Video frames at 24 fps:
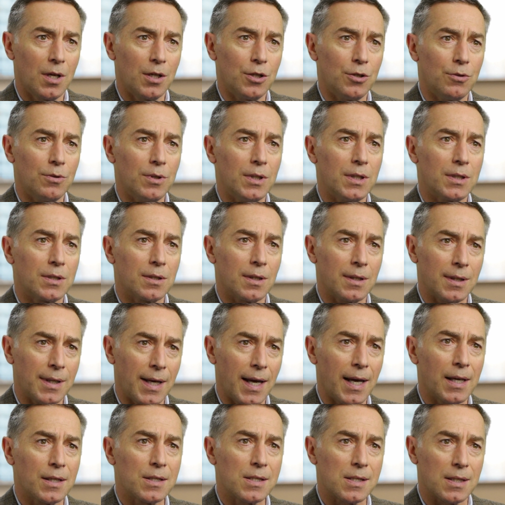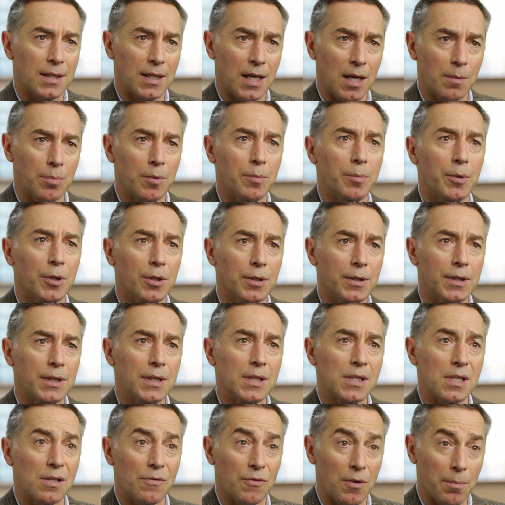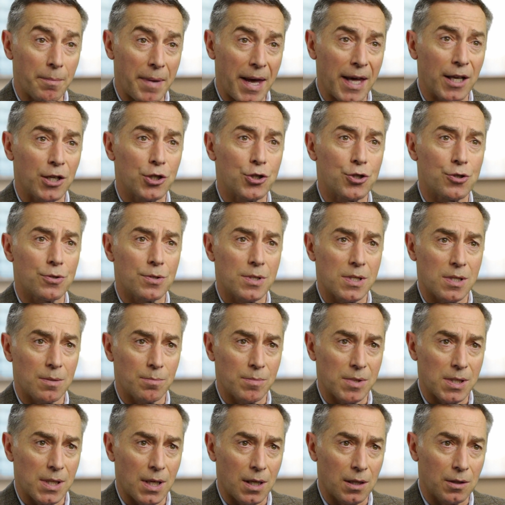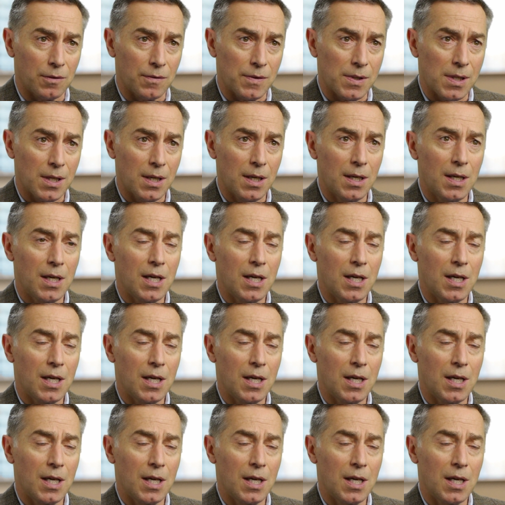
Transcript: you need to enhance the capabilities of the managers themselves.